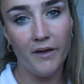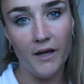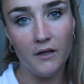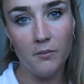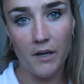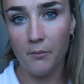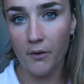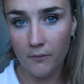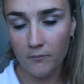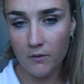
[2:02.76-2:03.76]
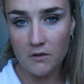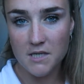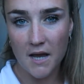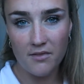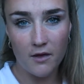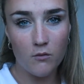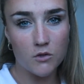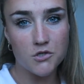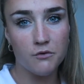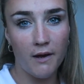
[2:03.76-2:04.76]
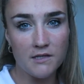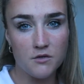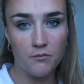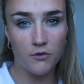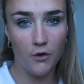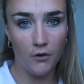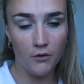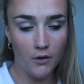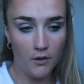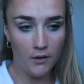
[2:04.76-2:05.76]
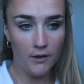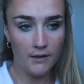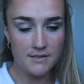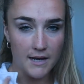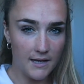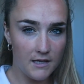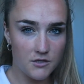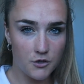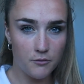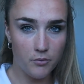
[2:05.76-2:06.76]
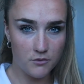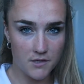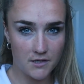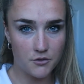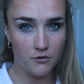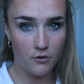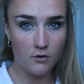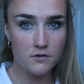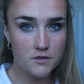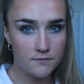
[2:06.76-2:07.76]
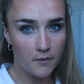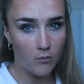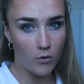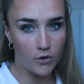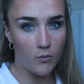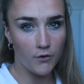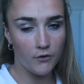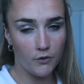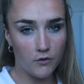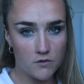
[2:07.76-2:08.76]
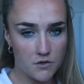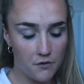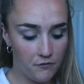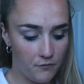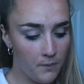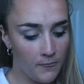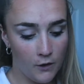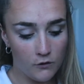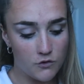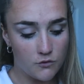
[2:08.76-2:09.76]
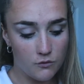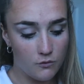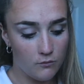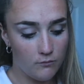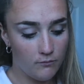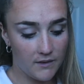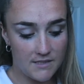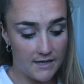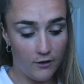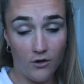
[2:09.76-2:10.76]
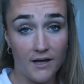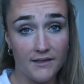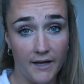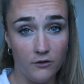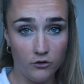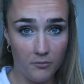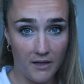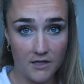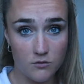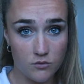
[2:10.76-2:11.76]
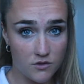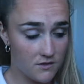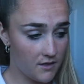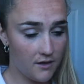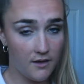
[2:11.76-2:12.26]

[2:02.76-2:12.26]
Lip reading: pen to paper, because I think once you write something down, it's kind of easier to process your thoughts on what you want to do and stuff. So basically all I titled the page was